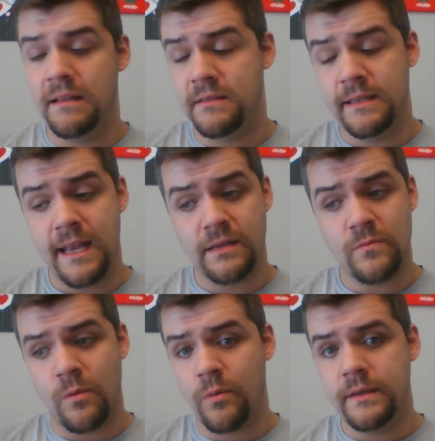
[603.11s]
It's a DX
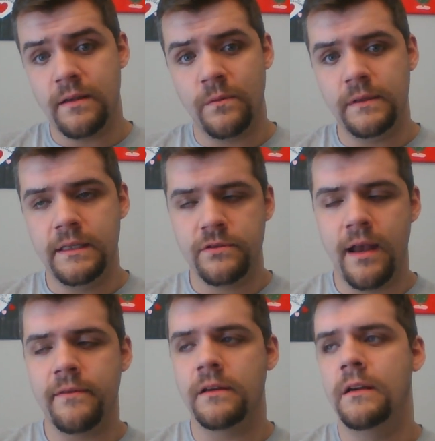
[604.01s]
Mobile Retail Release
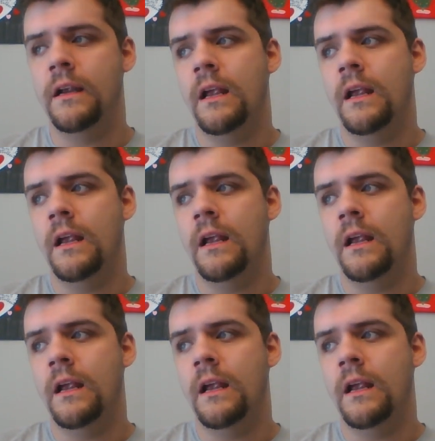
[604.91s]
driver.